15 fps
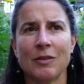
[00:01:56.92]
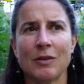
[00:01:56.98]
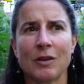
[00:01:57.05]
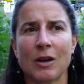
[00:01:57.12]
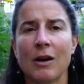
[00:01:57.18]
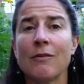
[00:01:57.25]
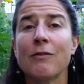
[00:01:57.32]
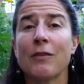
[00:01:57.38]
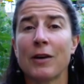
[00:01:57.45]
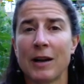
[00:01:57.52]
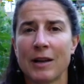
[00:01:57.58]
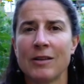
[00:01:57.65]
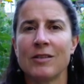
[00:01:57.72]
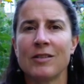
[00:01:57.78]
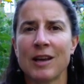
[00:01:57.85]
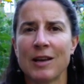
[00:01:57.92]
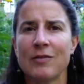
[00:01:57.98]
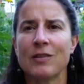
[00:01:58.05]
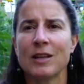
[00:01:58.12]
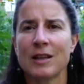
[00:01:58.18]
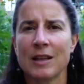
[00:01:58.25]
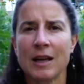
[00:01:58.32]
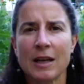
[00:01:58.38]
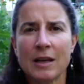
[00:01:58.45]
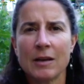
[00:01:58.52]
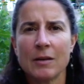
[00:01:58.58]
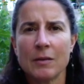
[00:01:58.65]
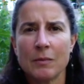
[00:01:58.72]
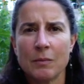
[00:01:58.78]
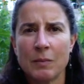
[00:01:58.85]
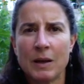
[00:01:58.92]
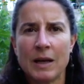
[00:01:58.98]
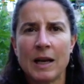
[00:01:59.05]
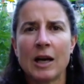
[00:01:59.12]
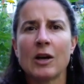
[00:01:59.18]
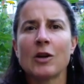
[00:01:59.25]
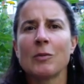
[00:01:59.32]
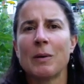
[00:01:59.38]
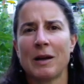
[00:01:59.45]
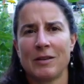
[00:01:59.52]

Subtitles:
comfort and safety that being held by